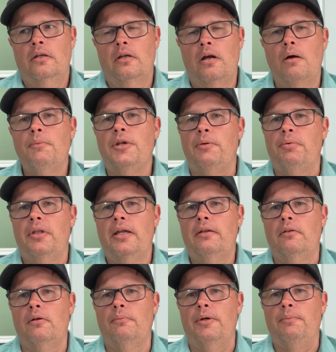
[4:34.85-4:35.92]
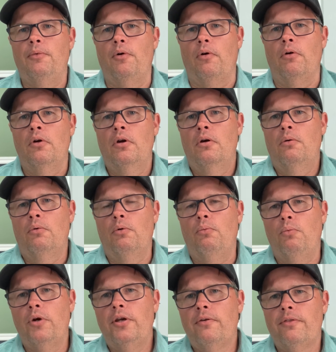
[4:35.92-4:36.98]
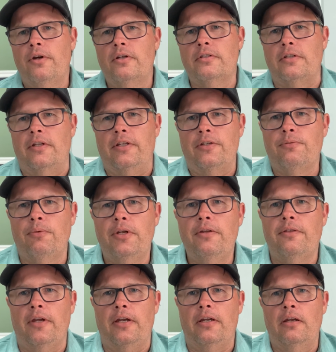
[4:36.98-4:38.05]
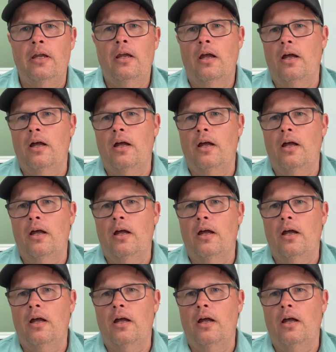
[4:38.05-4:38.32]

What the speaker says: come into play a little bit more. Well, what are your thoughts on this? What do you think?